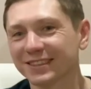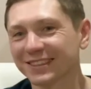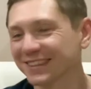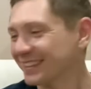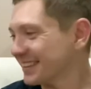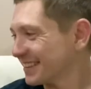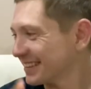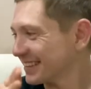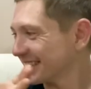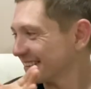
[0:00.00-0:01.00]

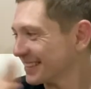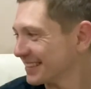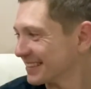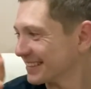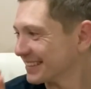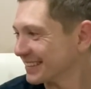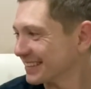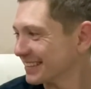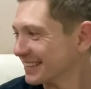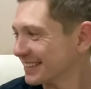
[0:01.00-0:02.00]

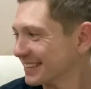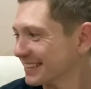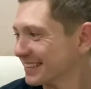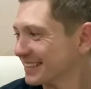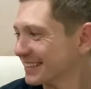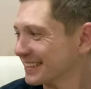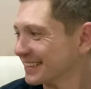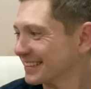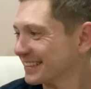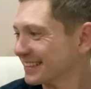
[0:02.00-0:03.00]

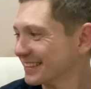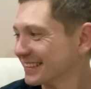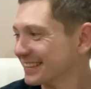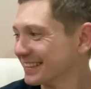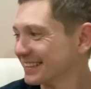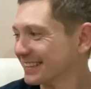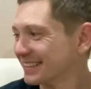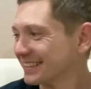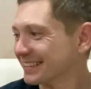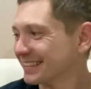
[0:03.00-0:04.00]

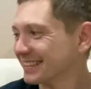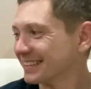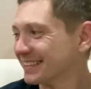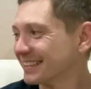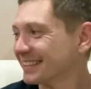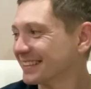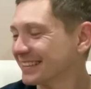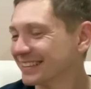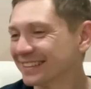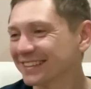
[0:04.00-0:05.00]

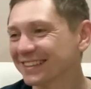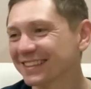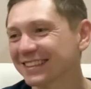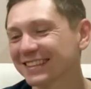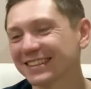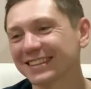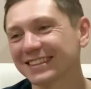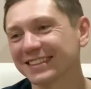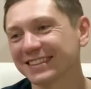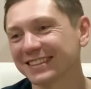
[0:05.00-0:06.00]

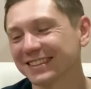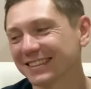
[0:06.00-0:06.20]
The person shown says nothing.